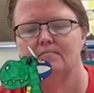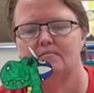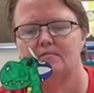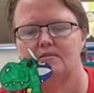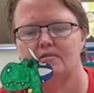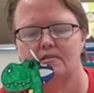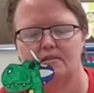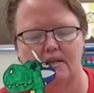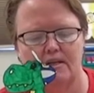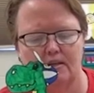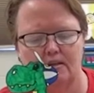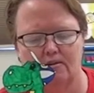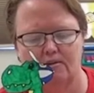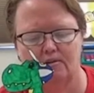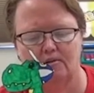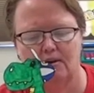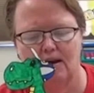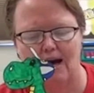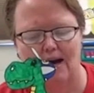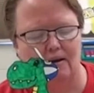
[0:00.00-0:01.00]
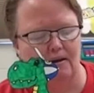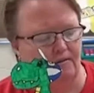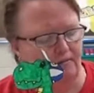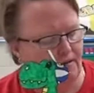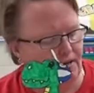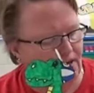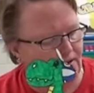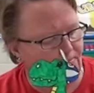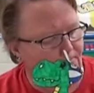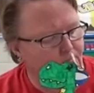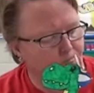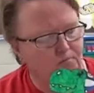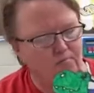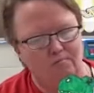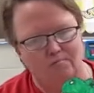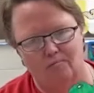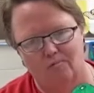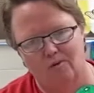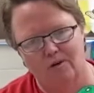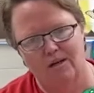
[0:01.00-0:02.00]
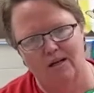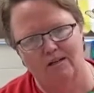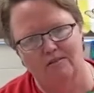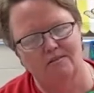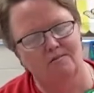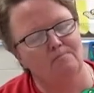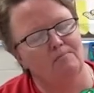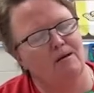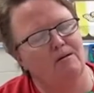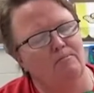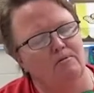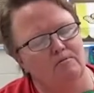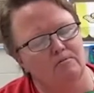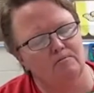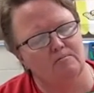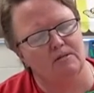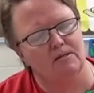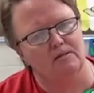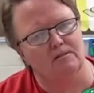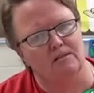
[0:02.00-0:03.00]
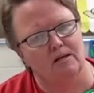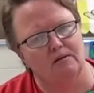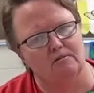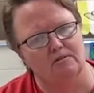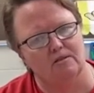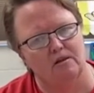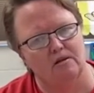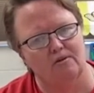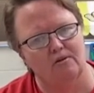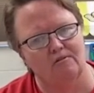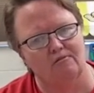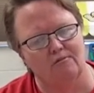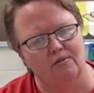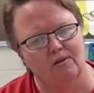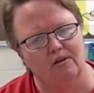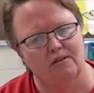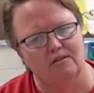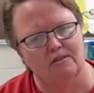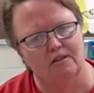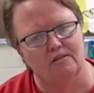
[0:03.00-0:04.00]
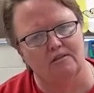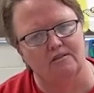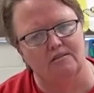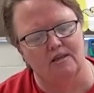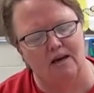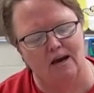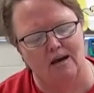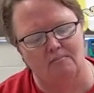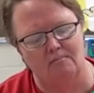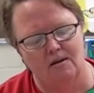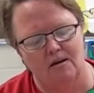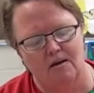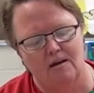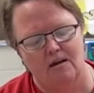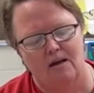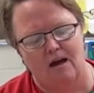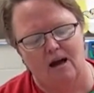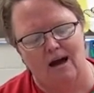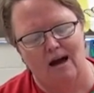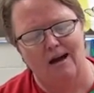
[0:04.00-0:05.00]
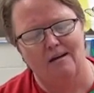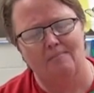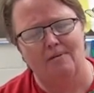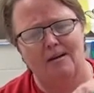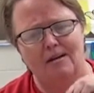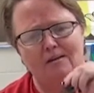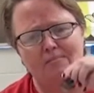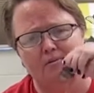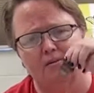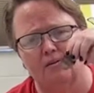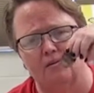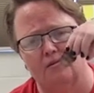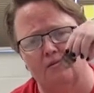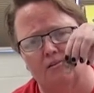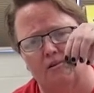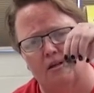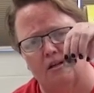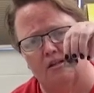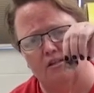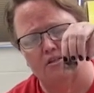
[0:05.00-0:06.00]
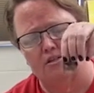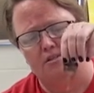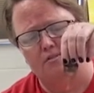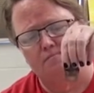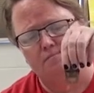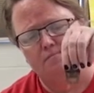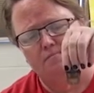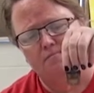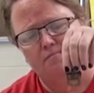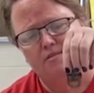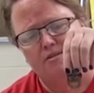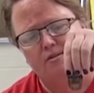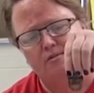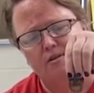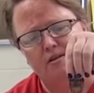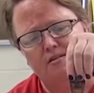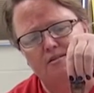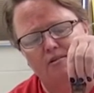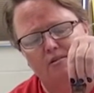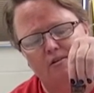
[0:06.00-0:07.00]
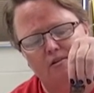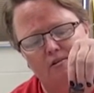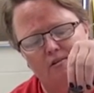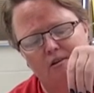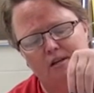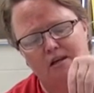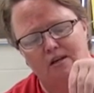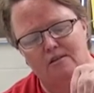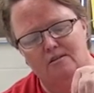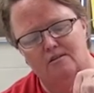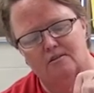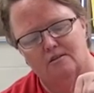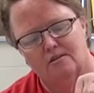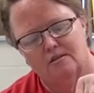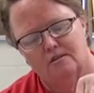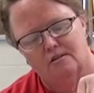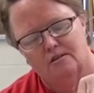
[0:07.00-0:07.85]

Stick a little hat on there. What else? Maybe it was because I was hungry for lunch at the time. I made him a little lunch. So here's a little lunch.